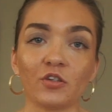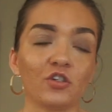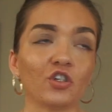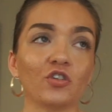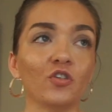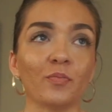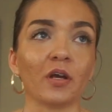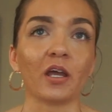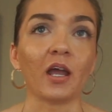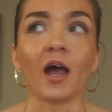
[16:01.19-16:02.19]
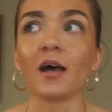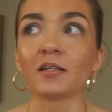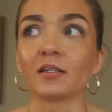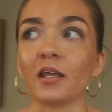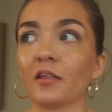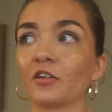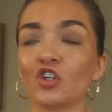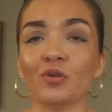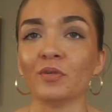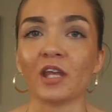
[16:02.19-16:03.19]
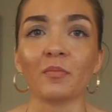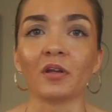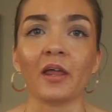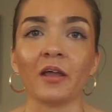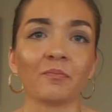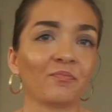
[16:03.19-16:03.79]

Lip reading: just super kick-ass. Like, she was able to like,